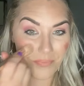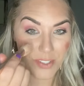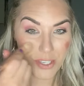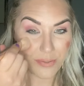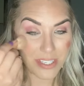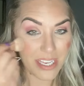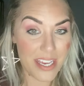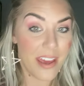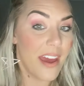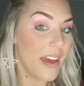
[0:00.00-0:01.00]
So you
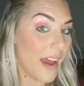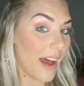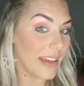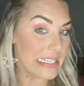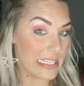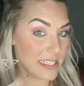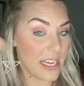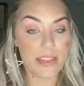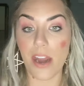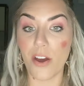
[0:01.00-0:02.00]
see how I didn't
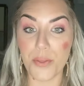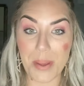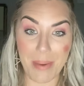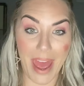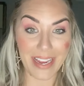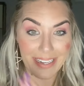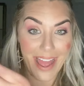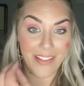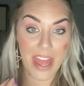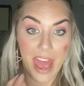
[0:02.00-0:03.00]
take that all the way back, and
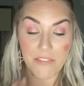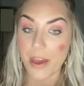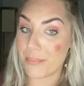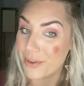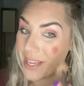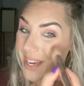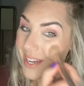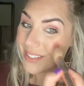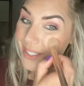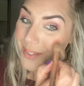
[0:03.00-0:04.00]
now I have that pretty
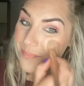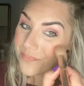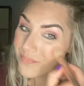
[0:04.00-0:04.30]
color.